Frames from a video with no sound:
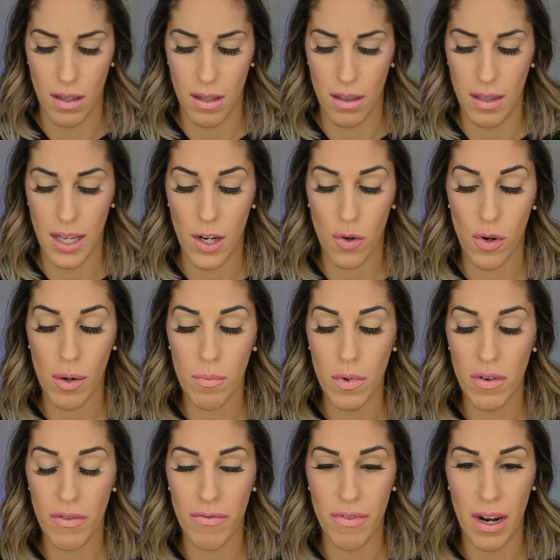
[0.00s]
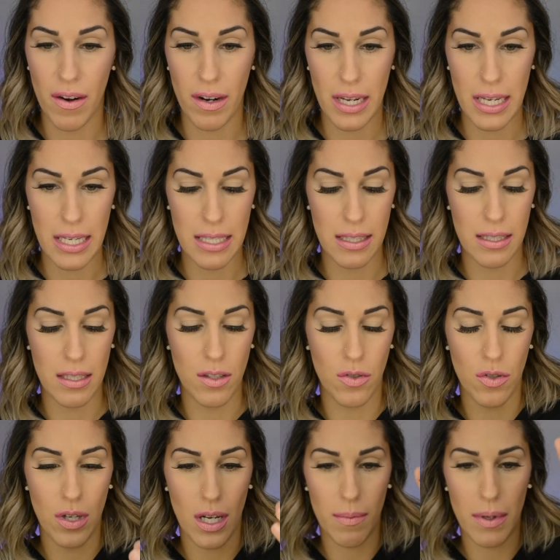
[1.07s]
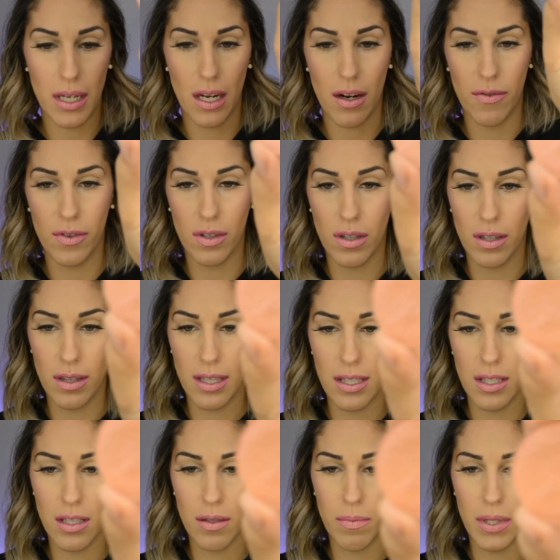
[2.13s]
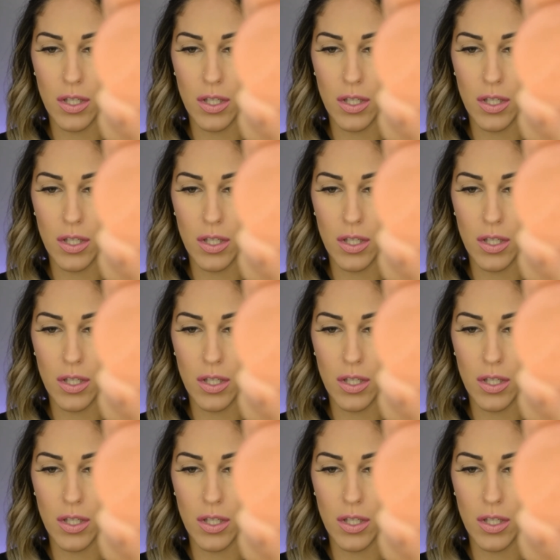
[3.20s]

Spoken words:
They crumble very easily, so you gotta be careful. Look, this is me